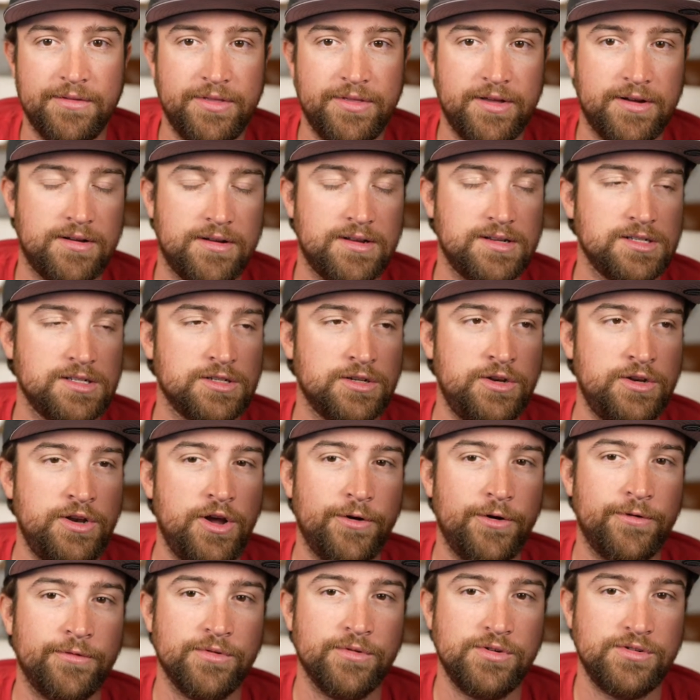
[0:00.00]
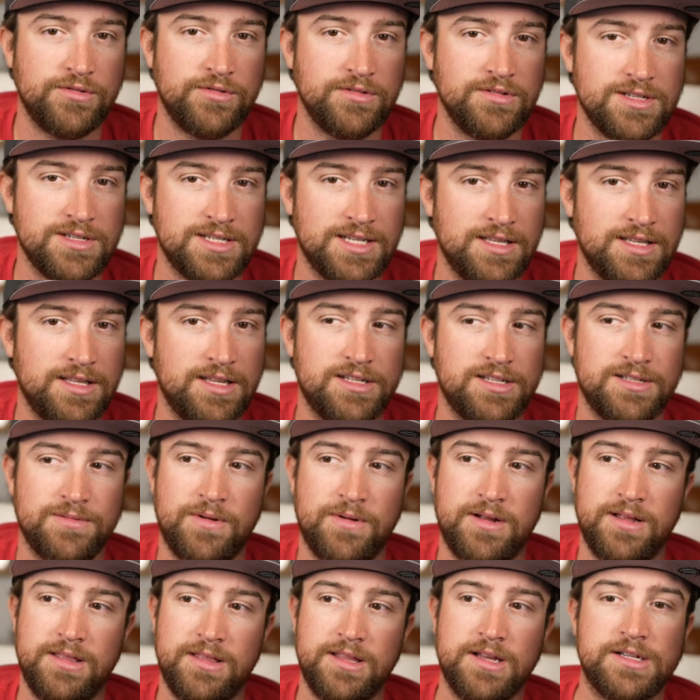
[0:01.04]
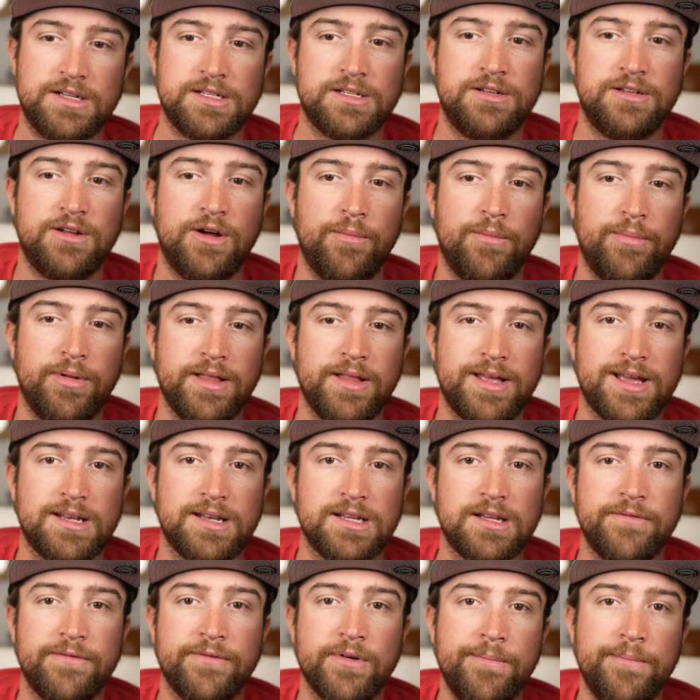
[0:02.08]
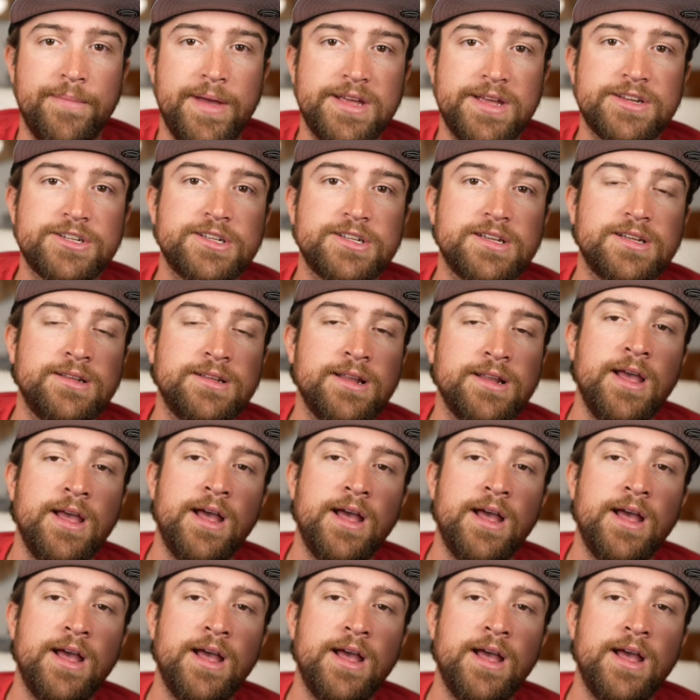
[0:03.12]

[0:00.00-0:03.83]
There is no rules to this one. There's no planned information.